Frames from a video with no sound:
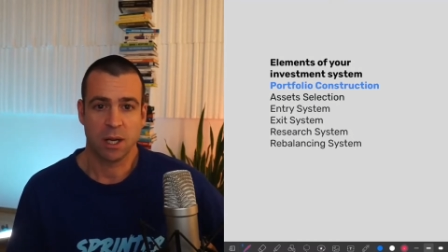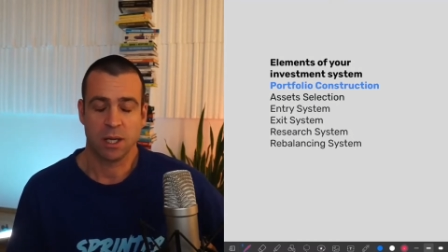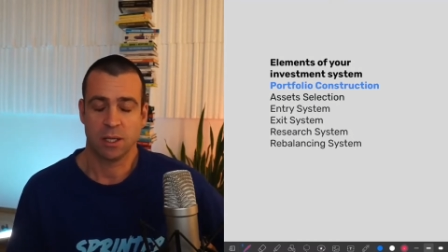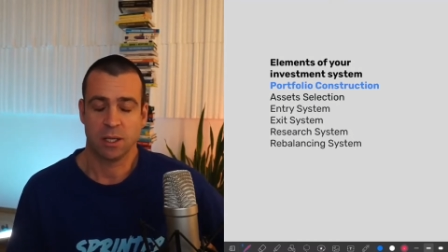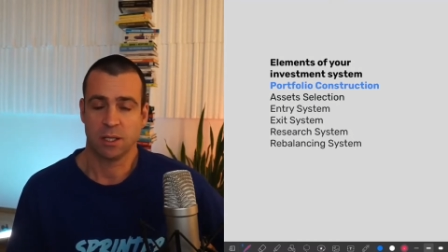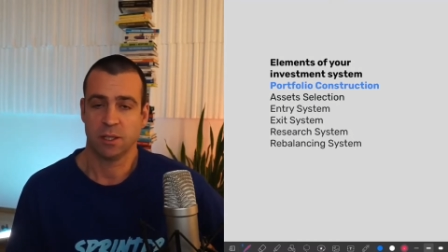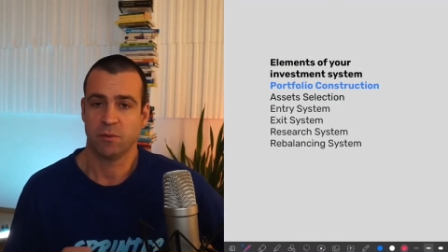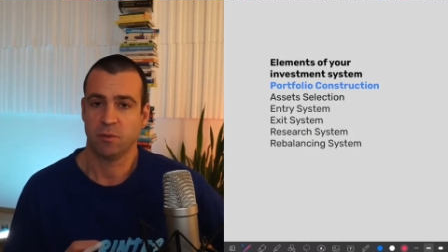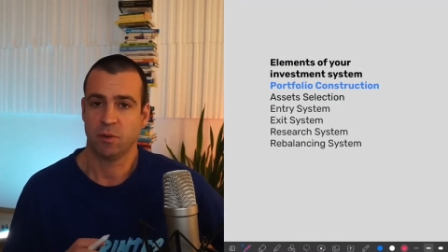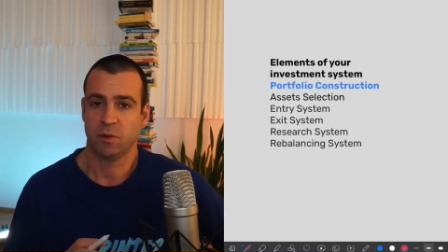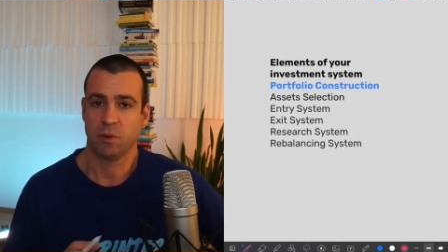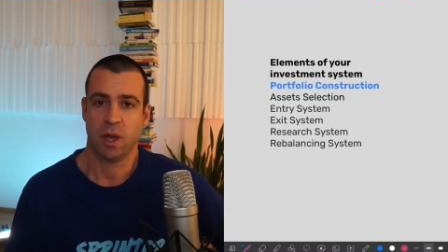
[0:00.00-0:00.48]

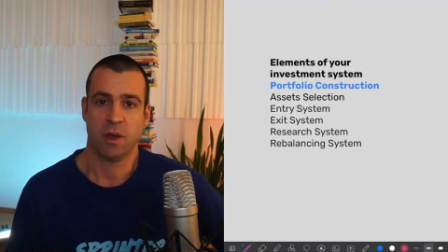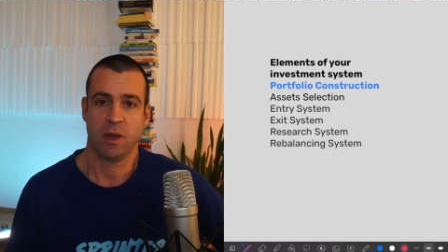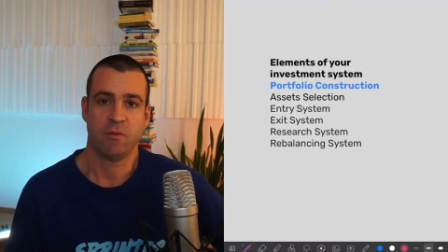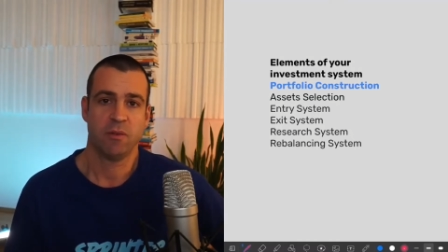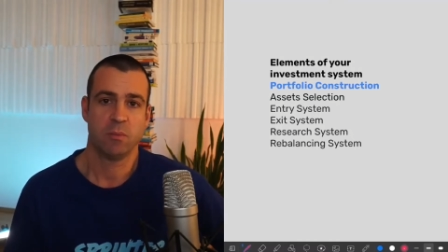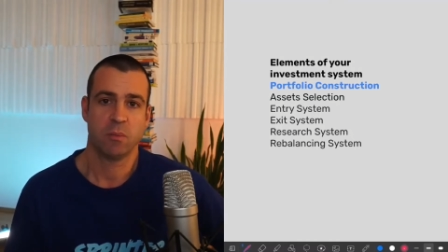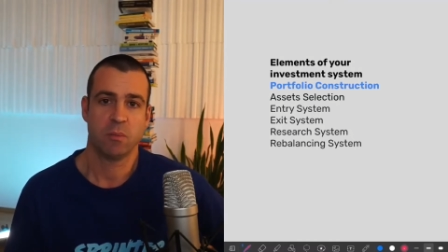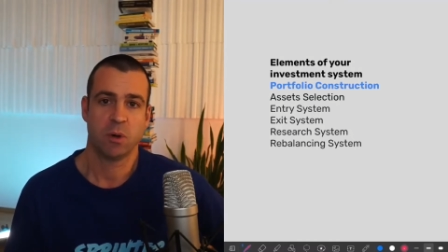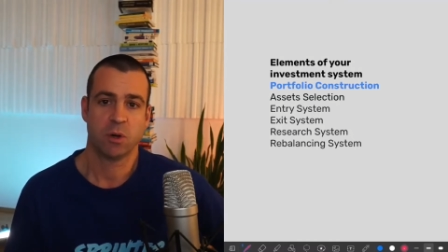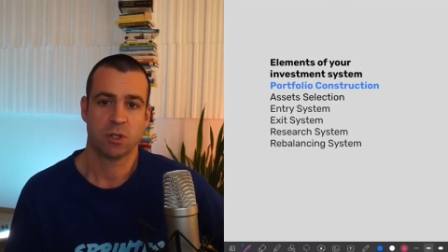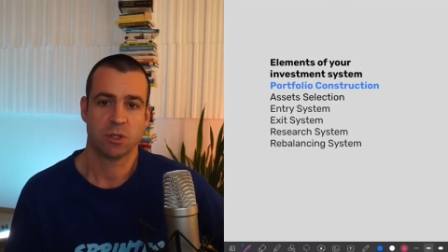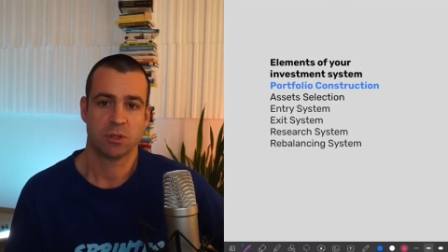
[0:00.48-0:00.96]
And if you have
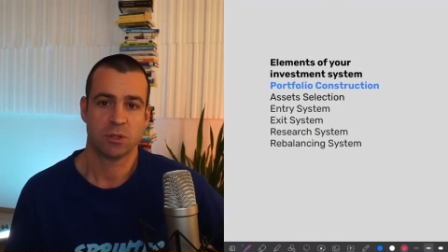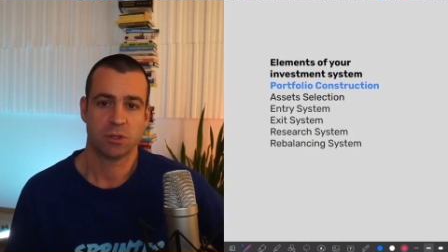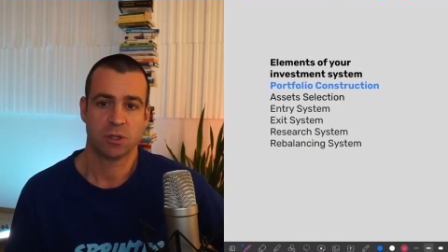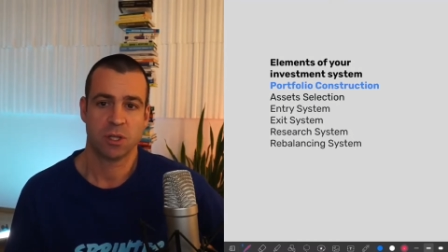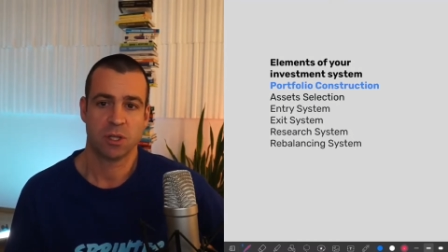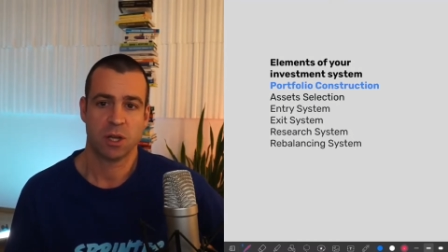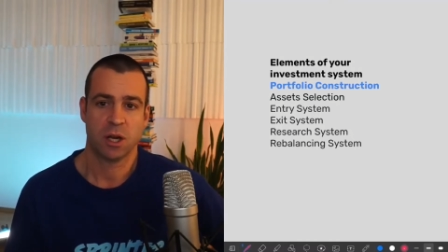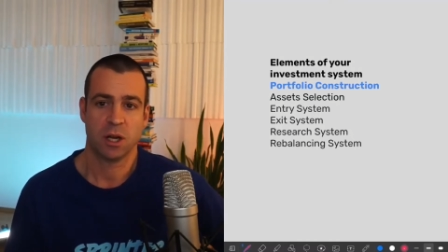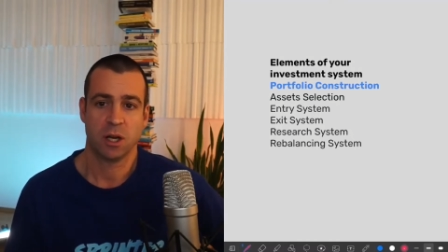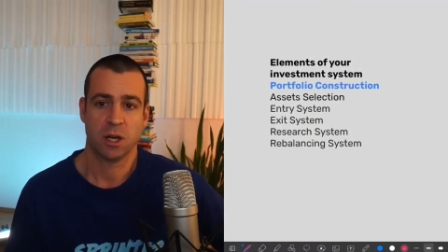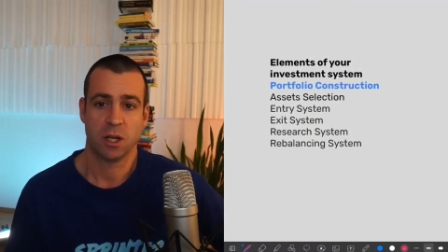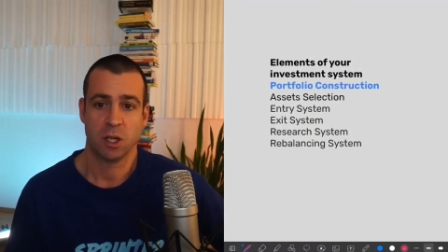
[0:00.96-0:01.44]
emotions
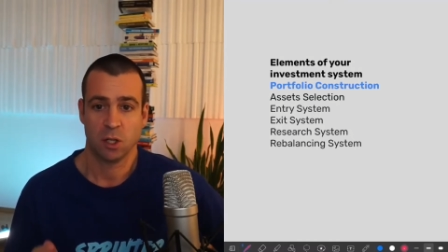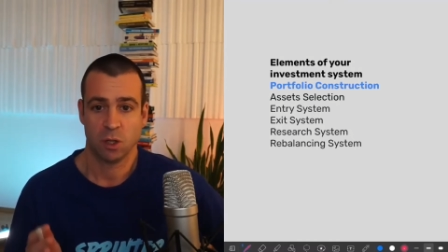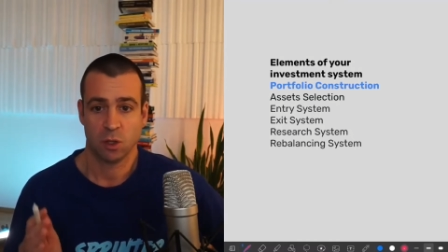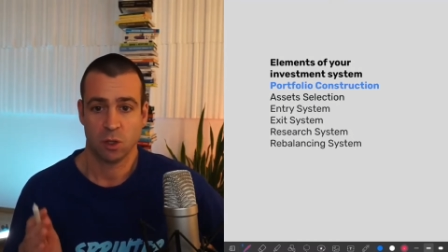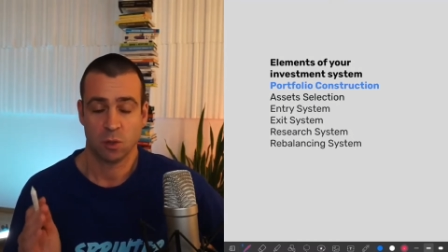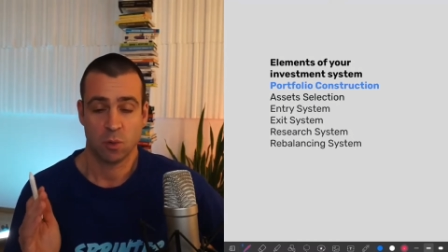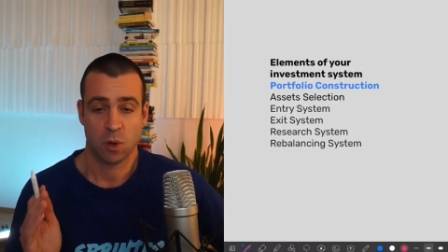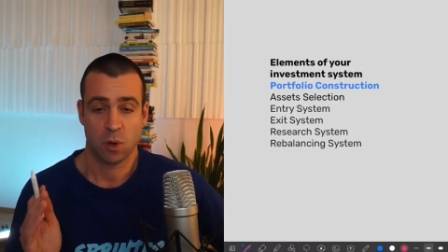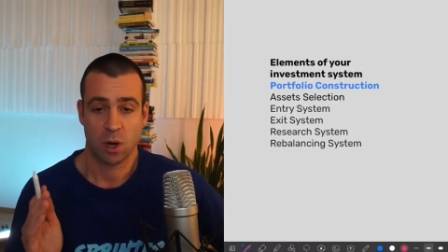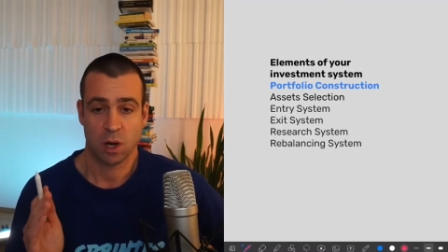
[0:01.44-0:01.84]
there, you